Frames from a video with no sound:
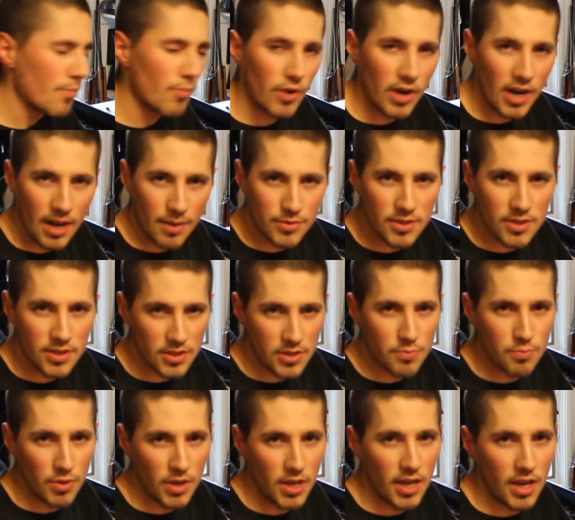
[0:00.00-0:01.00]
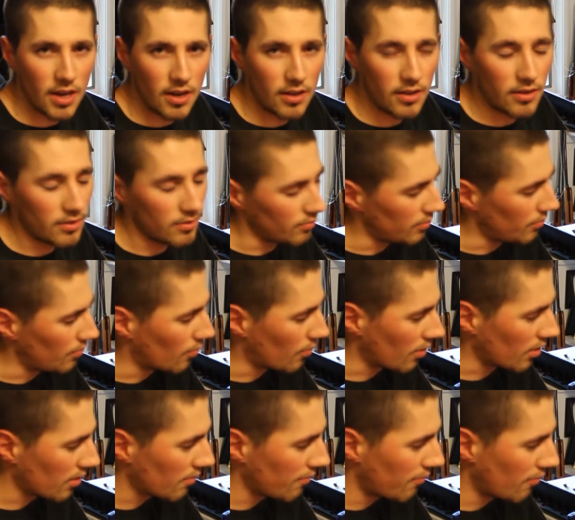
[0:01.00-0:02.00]
perhaps this PL would
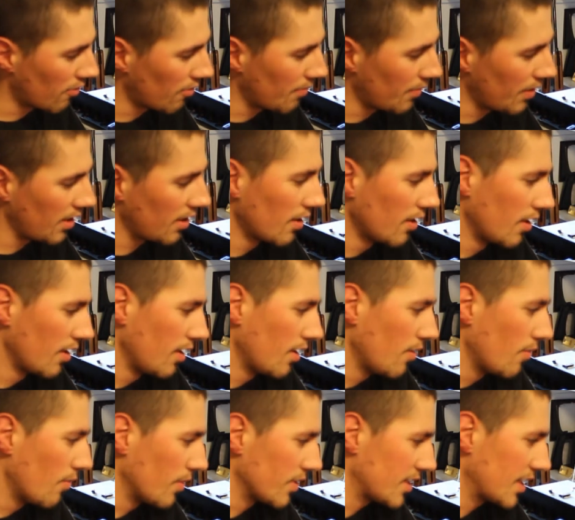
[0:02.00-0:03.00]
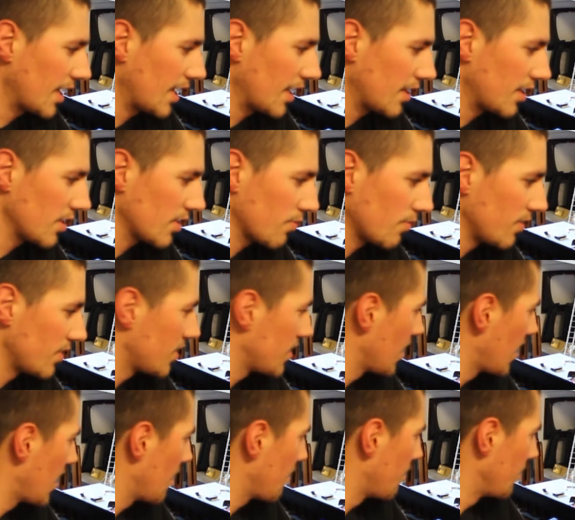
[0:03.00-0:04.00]
work for me. Once I get this one
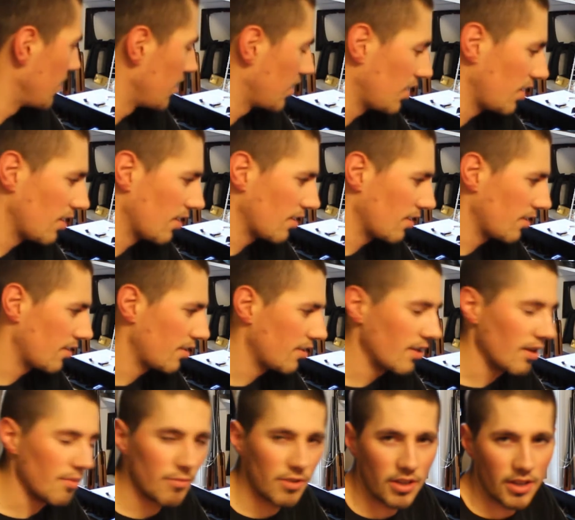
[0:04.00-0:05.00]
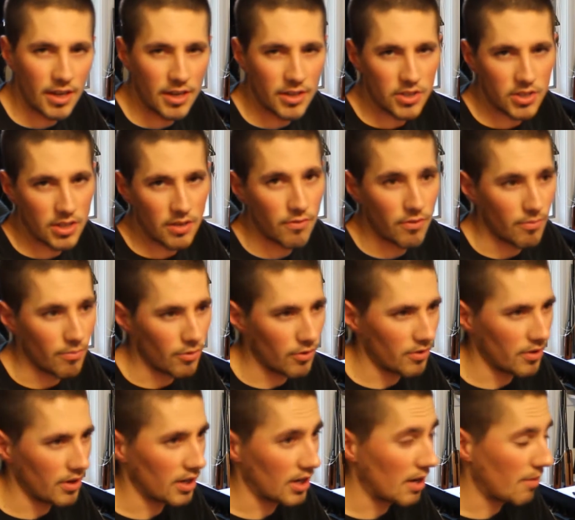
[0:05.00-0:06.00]
set up and cured, I'm going to let it sit for
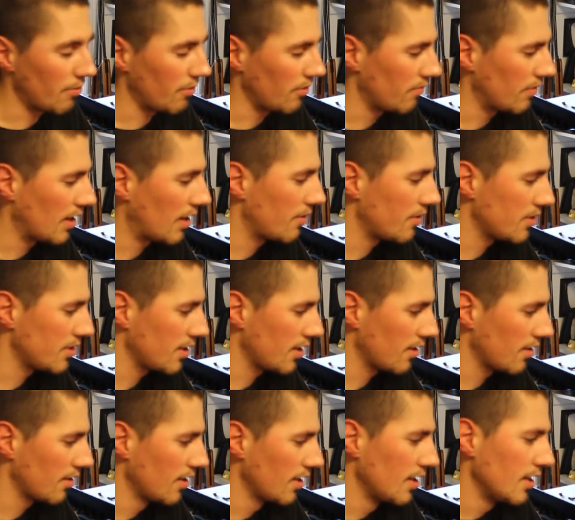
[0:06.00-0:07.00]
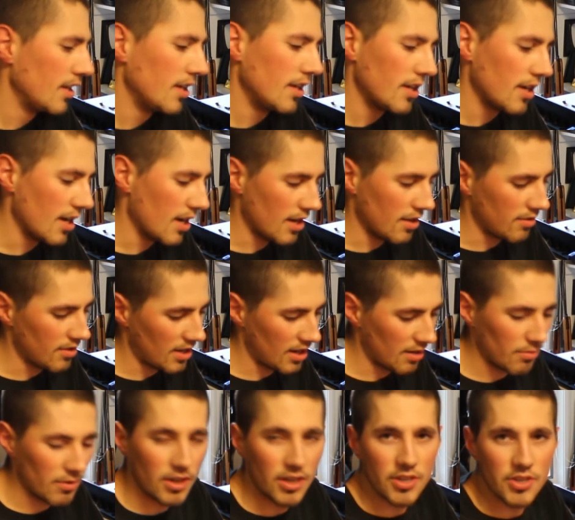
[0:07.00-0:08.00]
more than a couple of hours here.
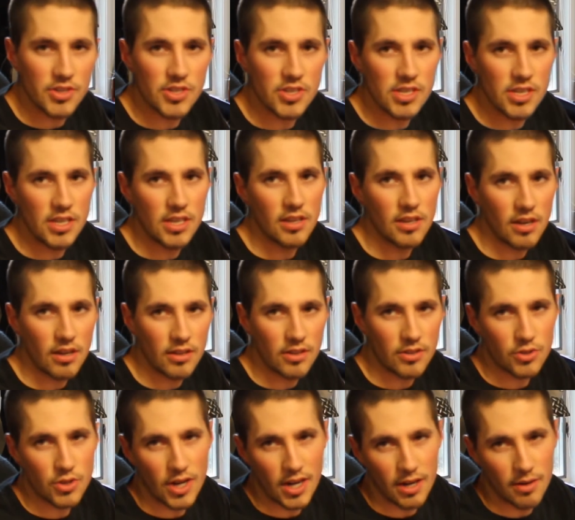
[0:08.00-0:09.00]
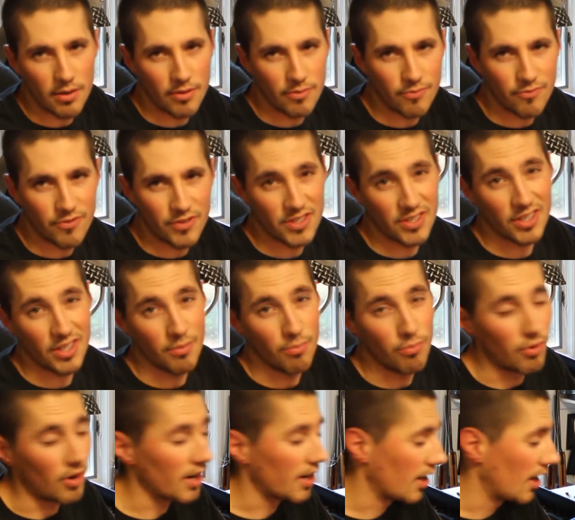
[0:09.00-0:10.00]
Then I'm going to see, I'll try to physically
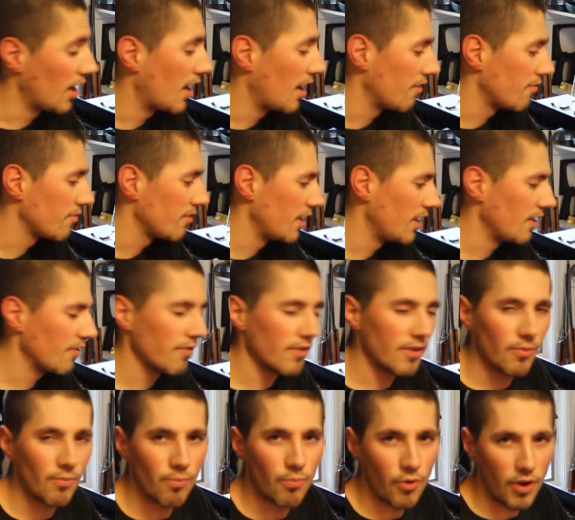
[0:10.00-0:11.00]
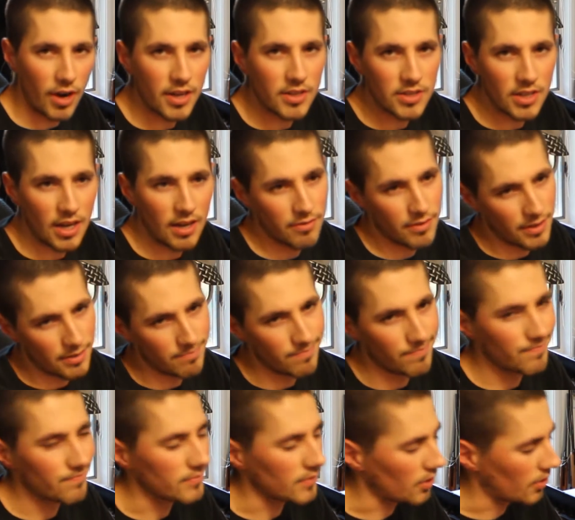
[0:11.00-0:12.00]
break it off, and if it breaks off,
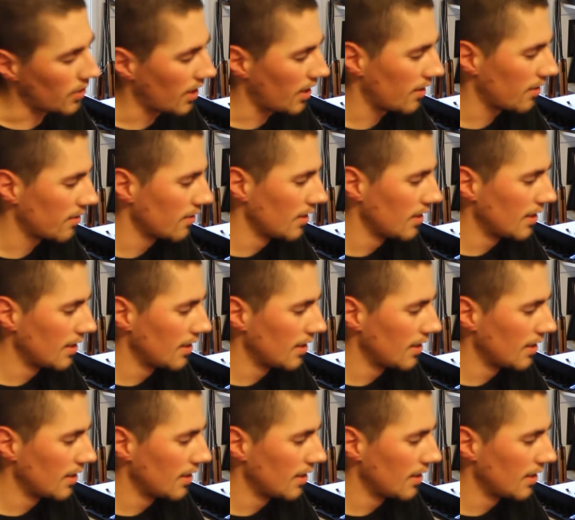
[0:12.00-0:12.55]
then okay,